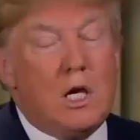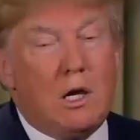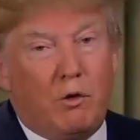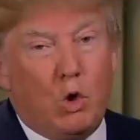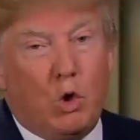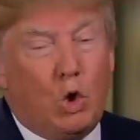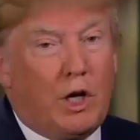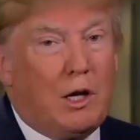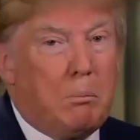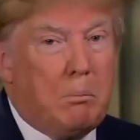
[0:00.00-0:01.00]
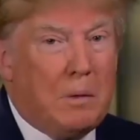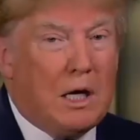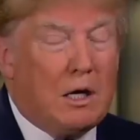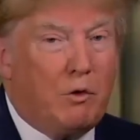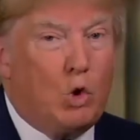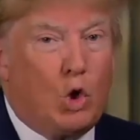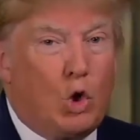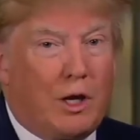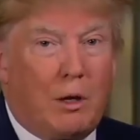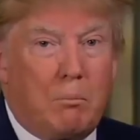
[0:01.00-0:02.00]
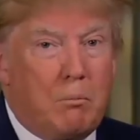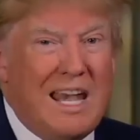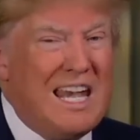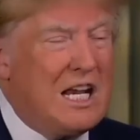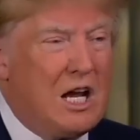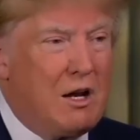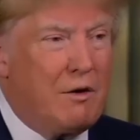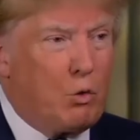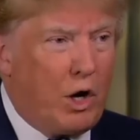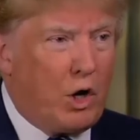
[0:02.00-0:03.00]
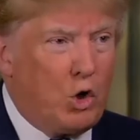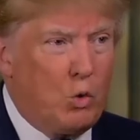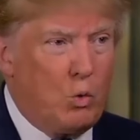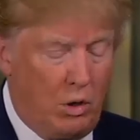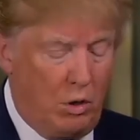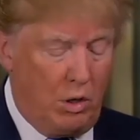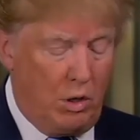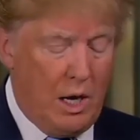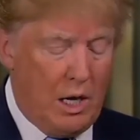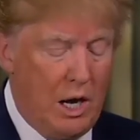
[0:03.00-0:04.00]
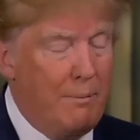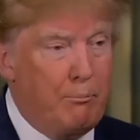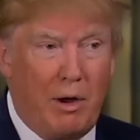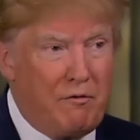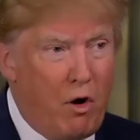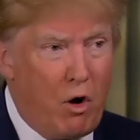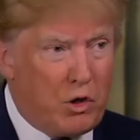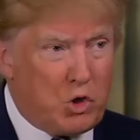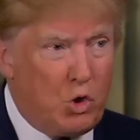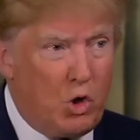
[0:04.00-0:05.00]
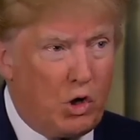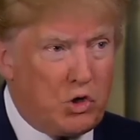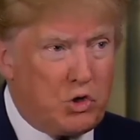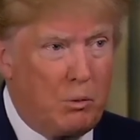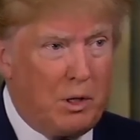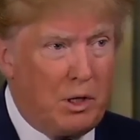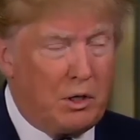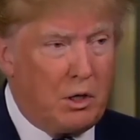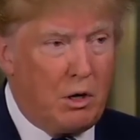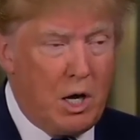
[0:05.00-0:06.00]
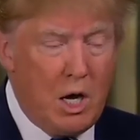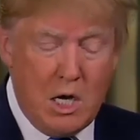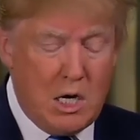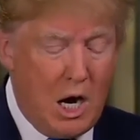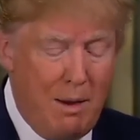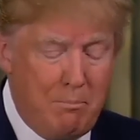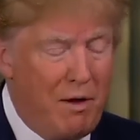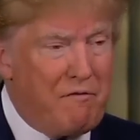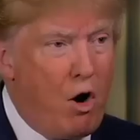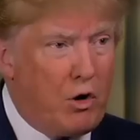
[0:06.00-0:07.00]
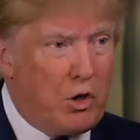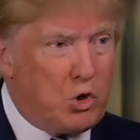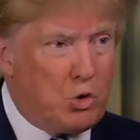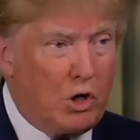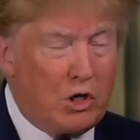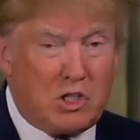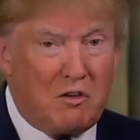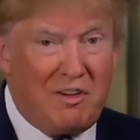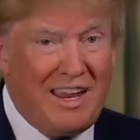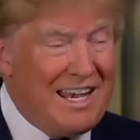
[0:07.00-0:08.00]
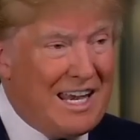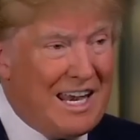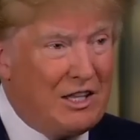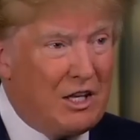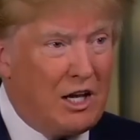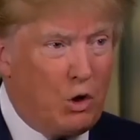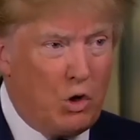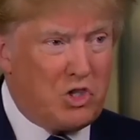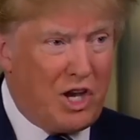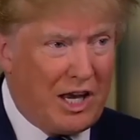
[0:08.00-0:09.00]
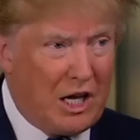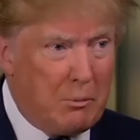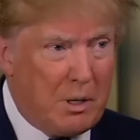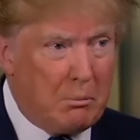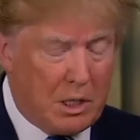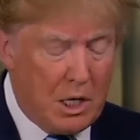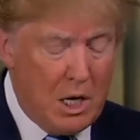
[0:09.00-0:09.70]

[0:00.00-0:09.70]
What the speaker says: If you look at me and if you look at any kind of a record you want to look at, I'm by far the strongest on military. I'm by far the strongest of any candidate on Second Amendment.